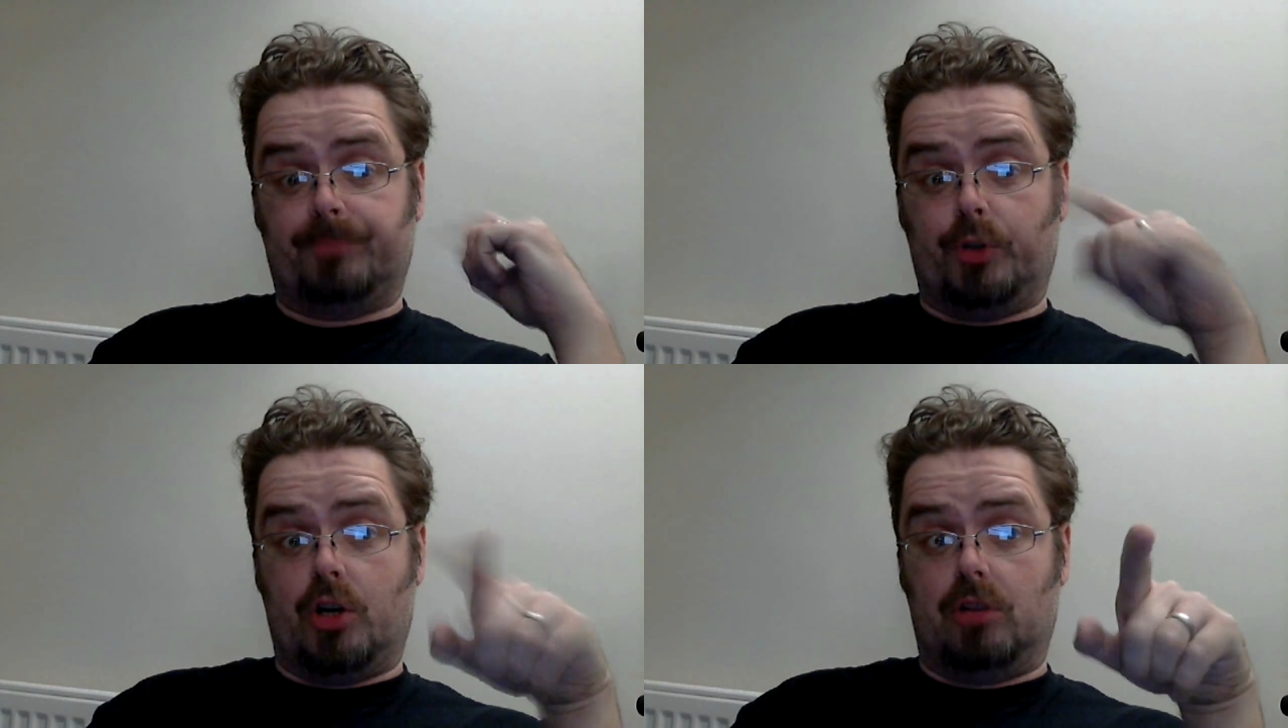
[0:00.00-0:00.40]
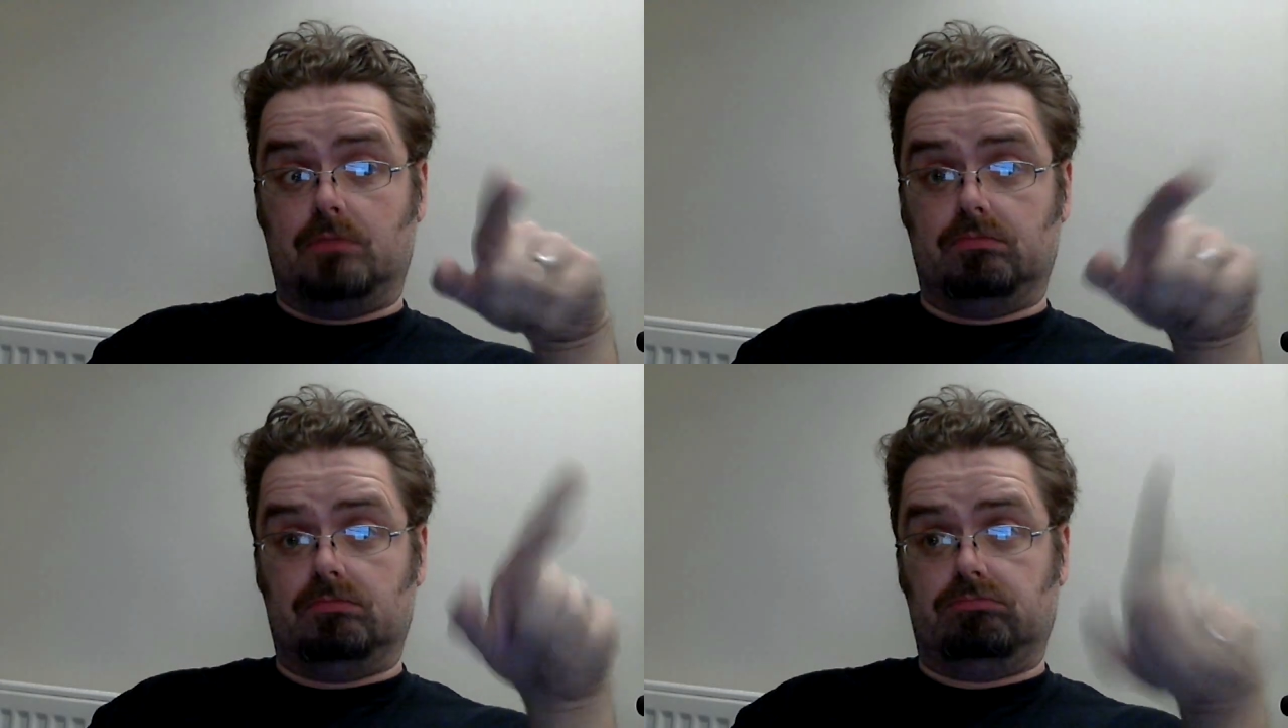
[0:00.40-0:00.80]
Not
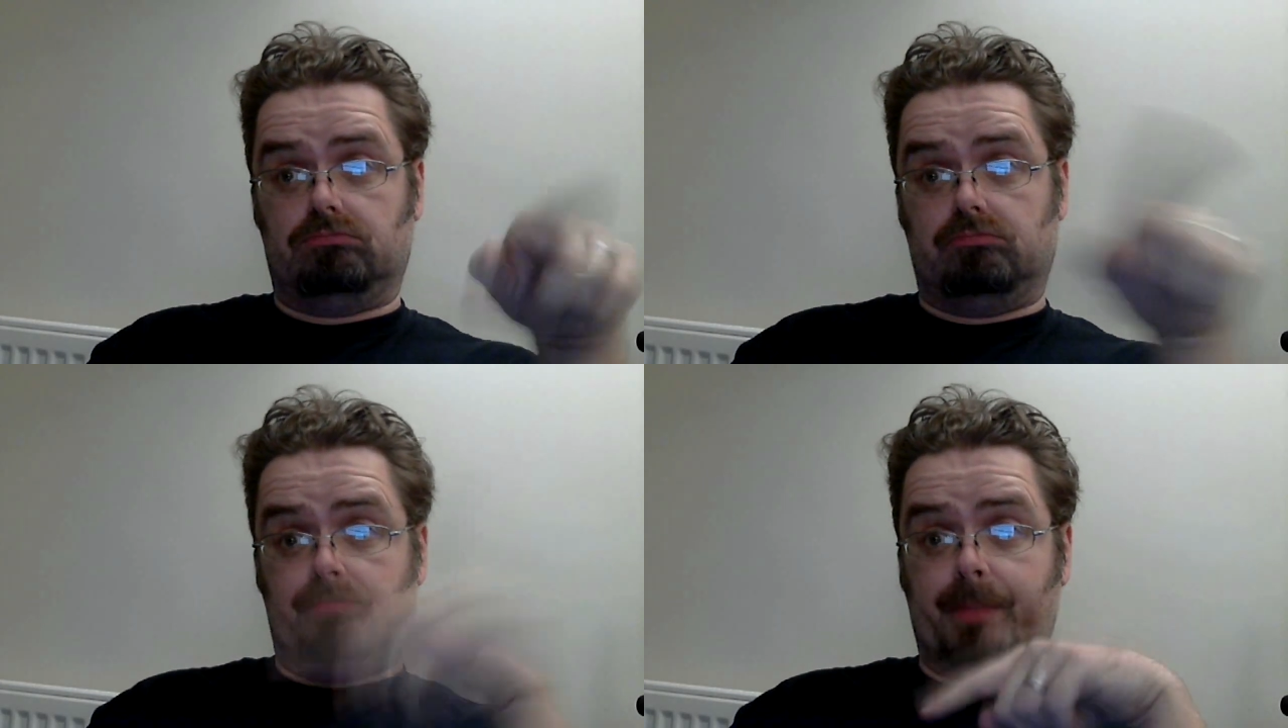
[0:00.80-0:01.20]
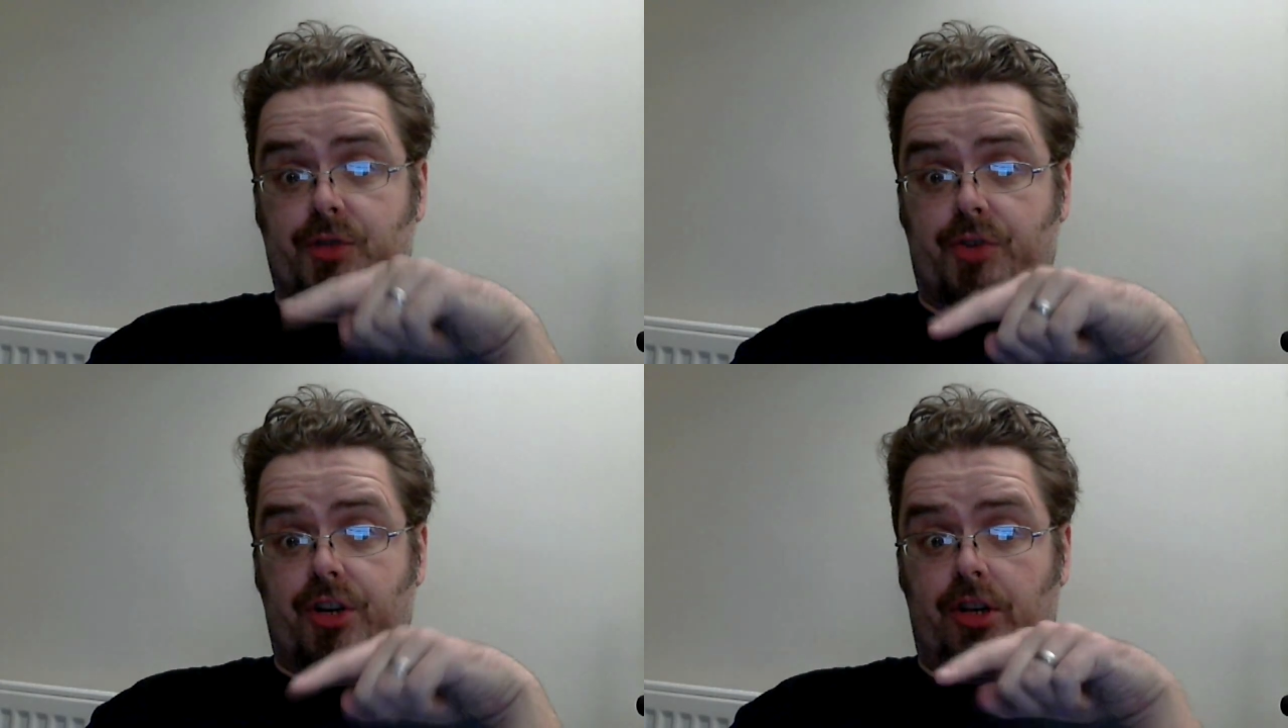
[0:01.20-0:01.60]

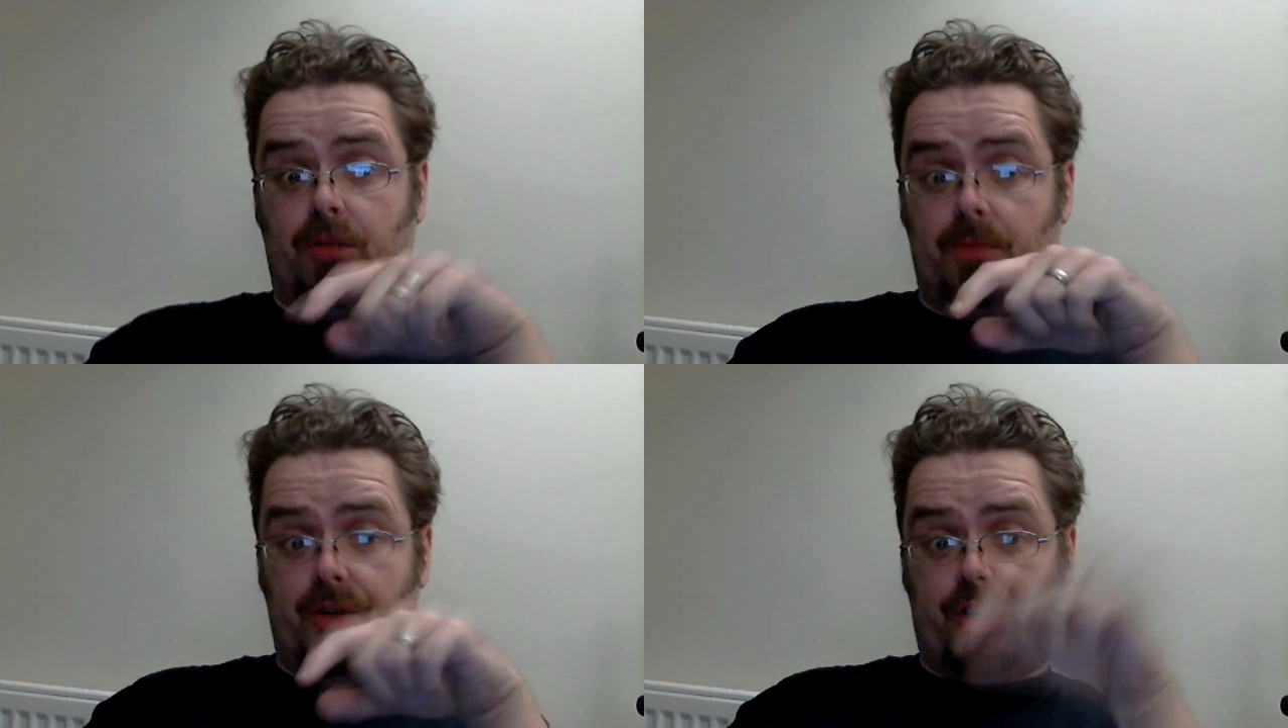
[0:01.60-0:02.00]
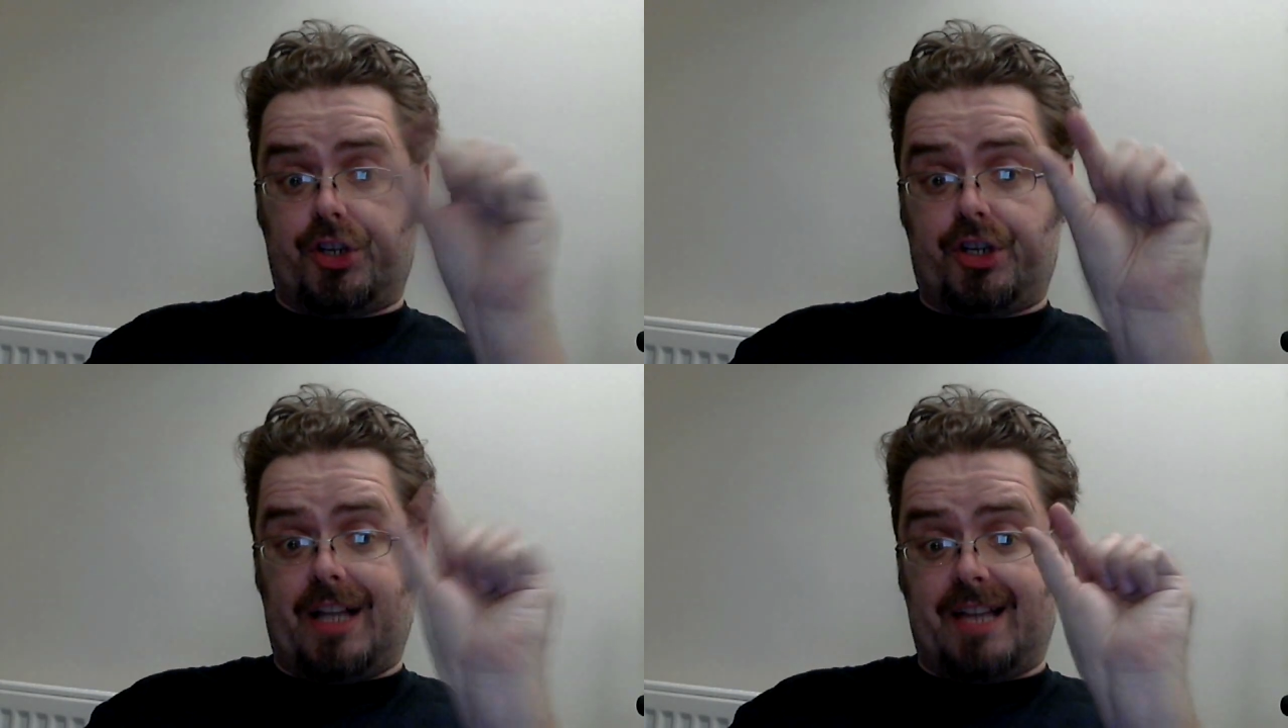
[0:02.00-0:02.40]
military kernel, but
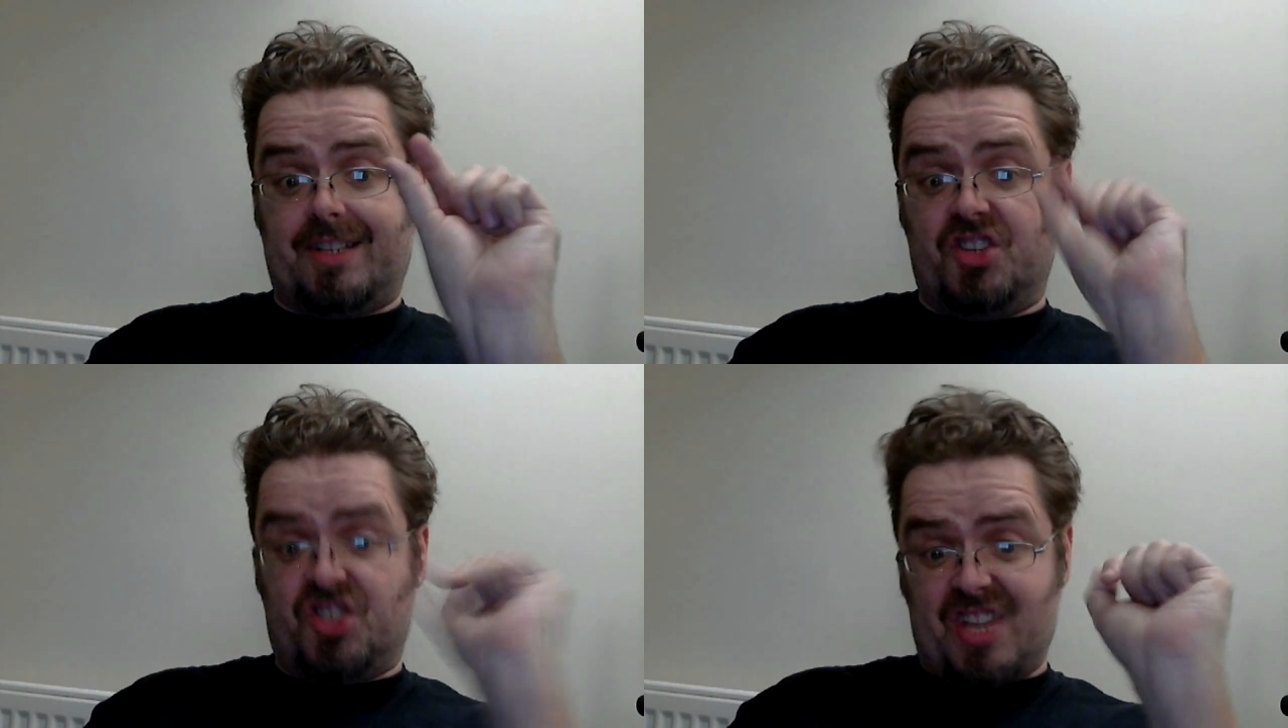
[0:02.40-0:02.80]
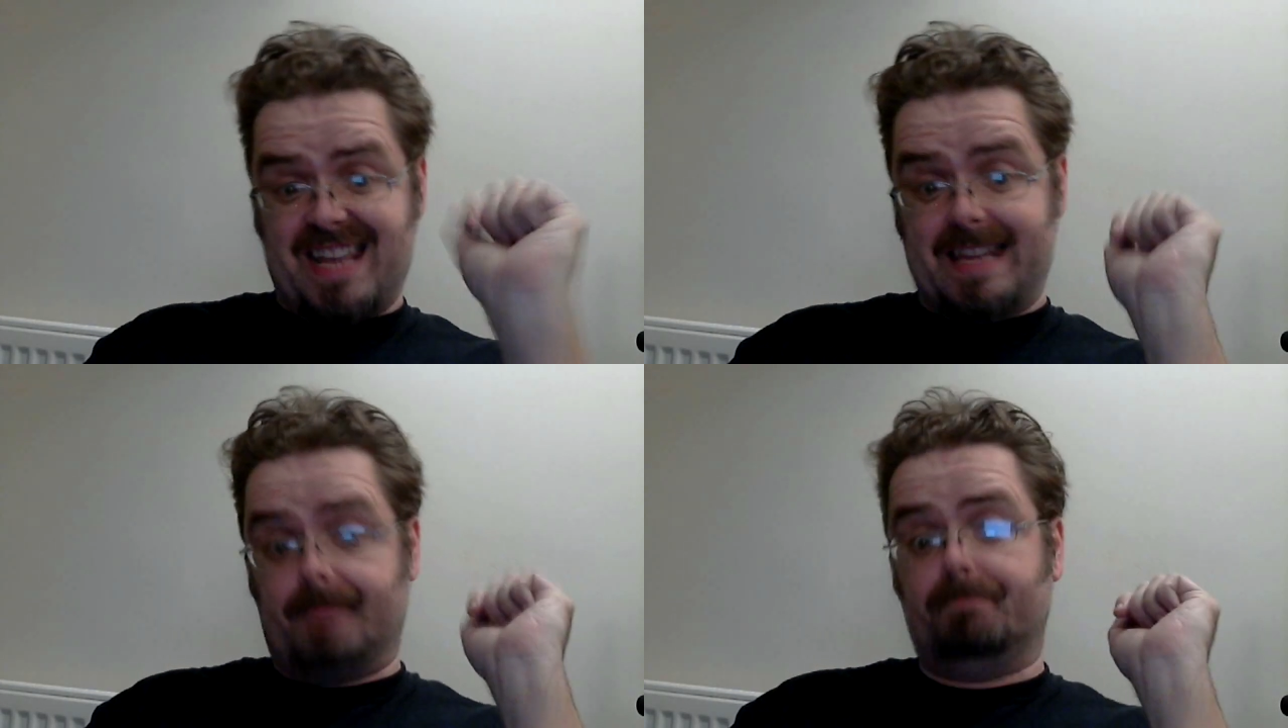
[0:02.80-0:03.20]
kernel as in seed.